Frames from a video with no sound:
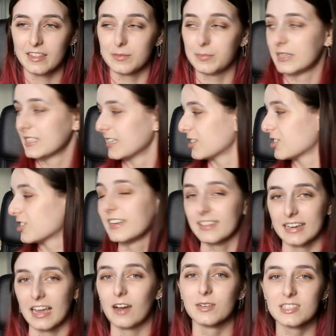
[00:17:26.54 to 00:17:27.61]
the
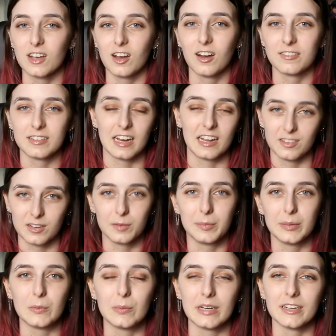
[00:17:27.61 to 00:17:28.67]
positioning now is off and I look a
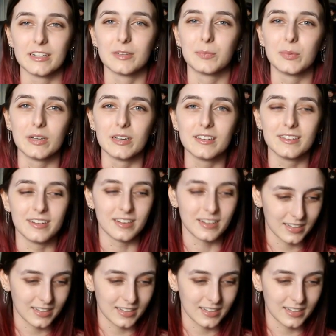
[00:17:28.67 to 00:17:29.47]
bit weird, but